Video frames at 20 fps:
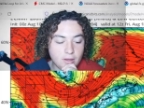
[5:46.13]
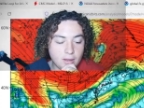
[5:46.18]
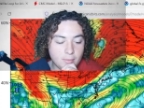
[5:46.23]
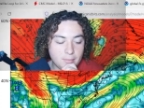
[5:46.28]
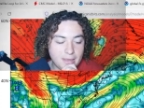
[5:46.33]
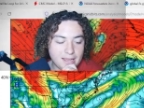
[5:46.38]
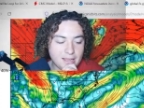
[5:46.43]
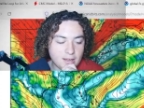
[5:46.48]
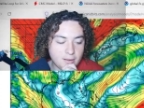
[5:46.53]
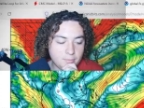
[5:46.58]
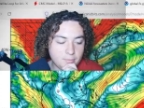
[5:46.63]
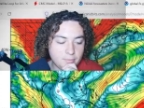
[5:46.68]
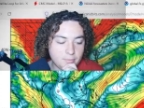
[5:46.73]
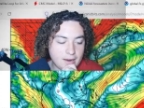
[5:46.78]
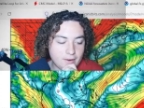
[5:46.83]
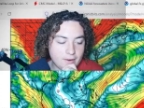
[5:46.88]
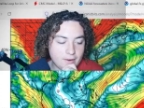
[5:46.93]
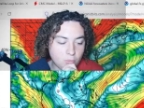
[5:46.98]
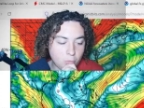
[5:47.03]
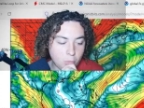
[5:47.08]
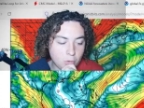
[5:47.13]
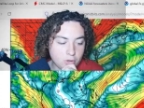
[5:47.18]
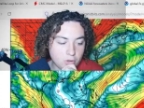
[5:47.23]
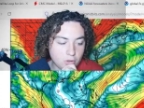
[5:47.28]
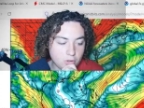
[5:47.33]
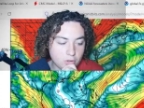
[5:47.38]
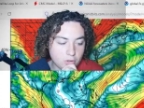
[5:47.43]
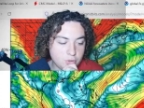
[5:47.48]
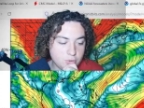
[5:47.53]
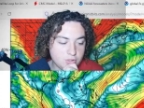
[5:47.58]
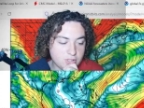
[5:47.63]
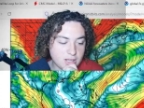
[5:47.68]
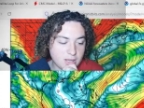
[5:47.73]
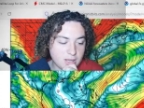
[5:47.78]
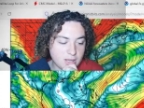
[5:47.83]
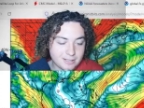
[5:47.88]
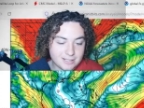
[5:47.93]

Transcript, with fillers: uh, make up that for to some